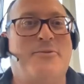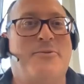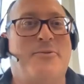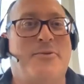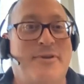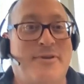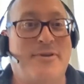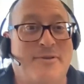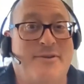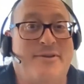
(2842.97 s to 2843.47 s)

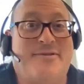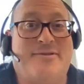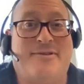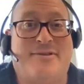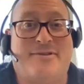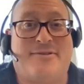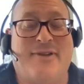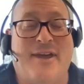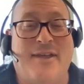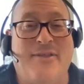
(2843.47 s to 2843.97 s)
The reason you
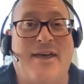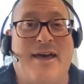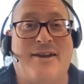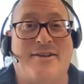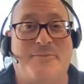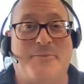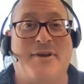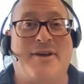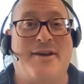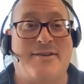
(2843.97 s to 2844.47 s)
said that
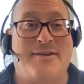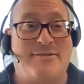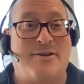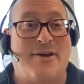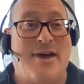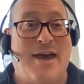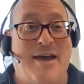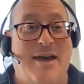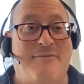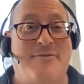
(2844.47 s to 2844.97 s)
is because
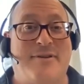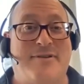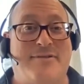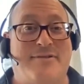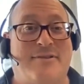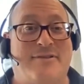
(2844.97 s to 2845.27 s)
you have this